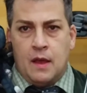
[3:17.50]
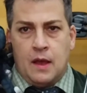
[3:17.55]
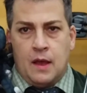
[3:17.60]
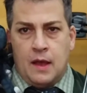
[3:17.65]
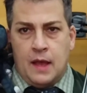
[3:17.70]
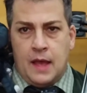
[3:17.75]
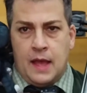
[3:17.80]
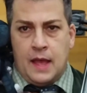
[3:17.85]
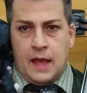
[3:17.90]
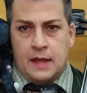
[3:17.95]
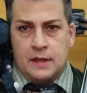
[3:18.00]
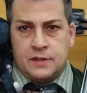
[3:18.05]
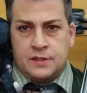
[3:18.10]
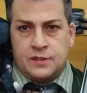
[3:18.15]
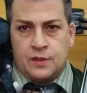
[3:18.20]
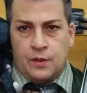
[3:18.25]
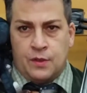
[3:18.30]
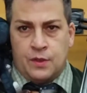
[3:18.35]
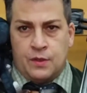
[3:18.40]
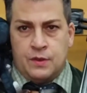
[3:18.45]
and so you
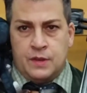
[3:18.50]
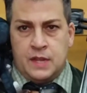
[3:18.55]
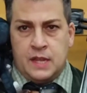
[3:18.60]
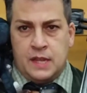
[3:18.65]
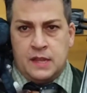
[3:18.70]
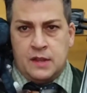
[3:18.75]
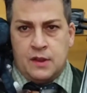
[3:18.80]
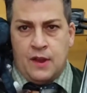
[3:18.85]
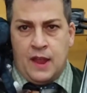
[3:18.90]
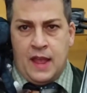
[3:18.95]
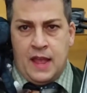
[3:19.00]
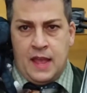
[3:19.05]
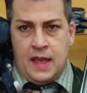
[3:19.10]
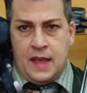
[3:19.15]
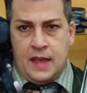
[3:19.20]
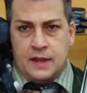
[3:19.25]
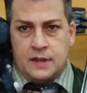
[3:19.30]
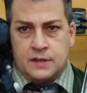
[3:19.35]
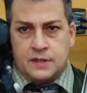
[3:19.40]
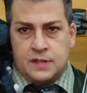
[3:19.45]
need your hand
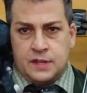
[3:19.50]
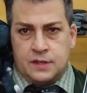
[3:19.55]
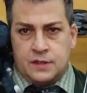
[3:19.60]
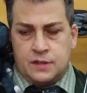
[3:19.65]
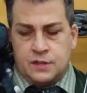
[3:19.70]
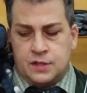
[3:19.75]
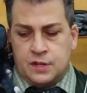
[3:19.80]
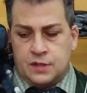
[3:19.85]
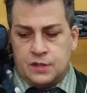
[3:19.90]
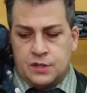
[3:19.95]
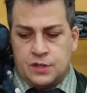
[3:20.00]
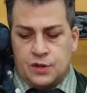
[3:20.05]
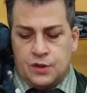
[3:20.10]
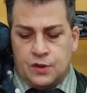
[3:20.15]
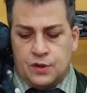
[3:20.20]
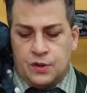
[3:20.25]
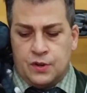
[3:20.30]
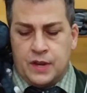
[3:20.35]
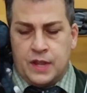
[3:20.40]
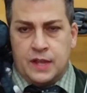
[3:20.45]
to turn
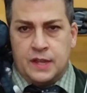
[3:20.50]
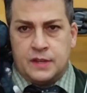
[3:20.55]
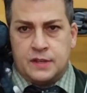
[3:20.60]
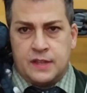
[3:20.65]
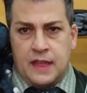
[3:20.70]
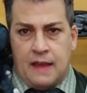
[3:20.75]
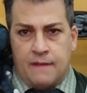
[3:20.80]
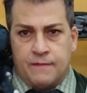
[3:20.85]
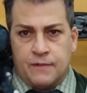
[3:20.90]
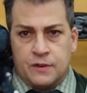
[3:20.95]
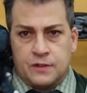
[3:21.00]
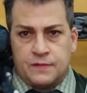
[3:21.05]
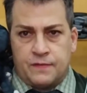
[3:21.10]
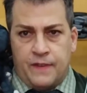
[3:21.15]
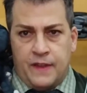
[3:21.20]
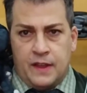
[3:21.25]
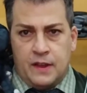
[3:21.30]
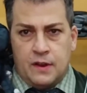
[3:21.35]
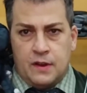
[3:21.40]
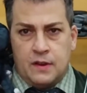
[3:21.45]
into that first
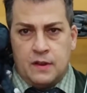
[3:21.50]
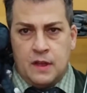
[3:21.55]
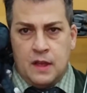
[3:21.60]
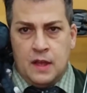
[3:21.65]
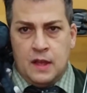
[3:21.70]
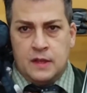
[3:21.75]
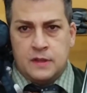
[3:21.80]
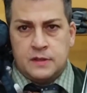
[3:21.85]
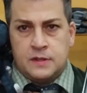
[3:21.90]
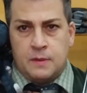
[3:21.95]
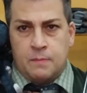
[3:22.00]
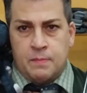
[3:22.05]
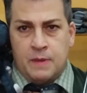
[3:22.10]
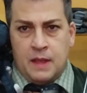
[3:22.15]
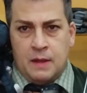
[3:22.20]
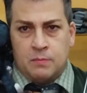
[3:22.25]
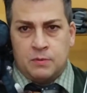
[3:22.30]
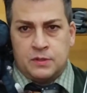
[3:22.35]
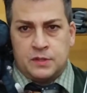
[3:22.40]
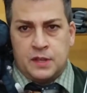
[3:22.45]
finger to be able
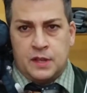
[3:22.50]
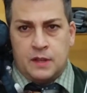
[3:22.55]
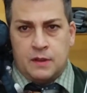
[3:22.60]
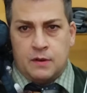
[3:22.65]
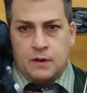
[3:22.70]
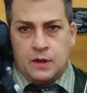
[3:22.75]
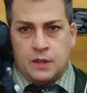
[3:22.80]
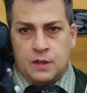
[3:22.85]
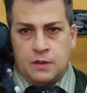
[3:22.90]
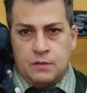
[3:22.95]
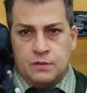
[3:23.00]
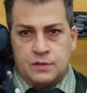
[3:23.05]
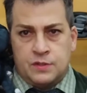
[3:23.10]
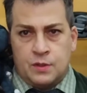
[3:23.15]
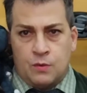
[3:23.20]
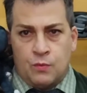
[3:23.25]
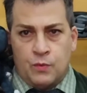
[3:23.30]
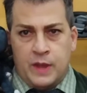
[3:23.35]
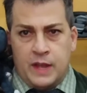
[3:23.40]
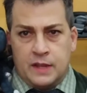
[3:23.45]
to use the
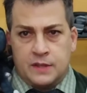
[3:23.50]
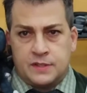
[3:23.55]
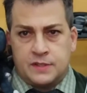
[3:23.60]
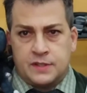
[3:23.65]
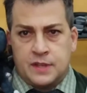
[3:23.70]
wrist.